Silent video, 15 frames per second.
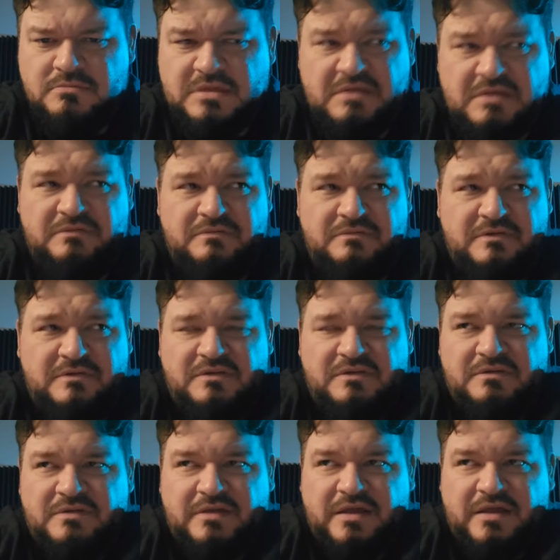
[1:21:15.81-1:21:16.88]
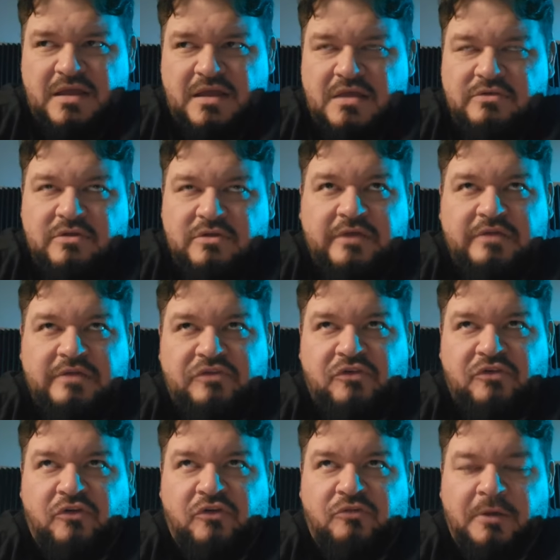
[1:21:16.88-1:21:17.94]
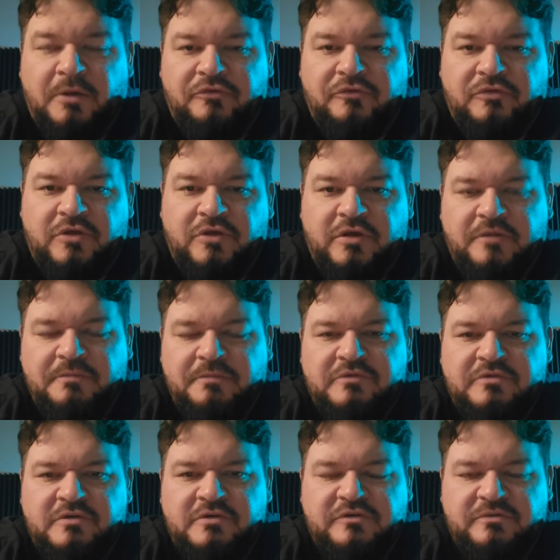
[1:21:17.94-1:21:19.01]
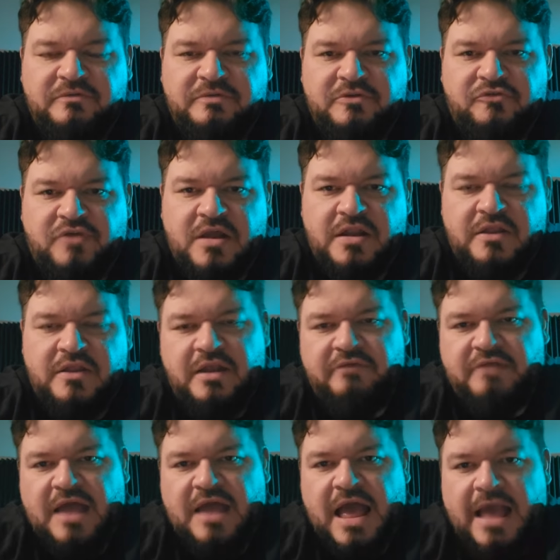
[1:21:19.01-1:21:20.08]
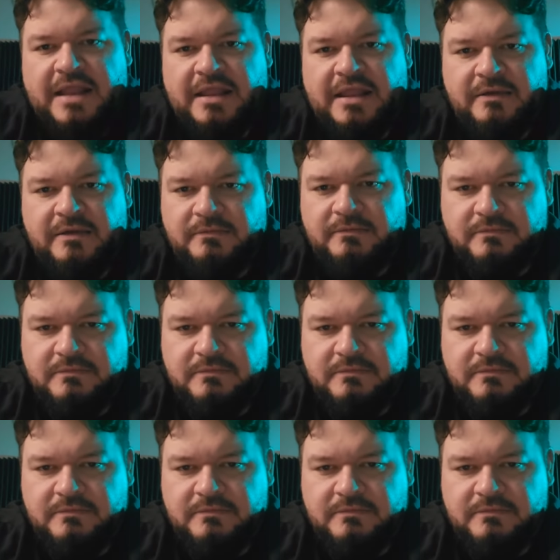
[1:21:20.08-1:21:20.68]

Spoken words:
There's not like that's a conspiracy theory. Conspiracy theory is something they're not even hiding.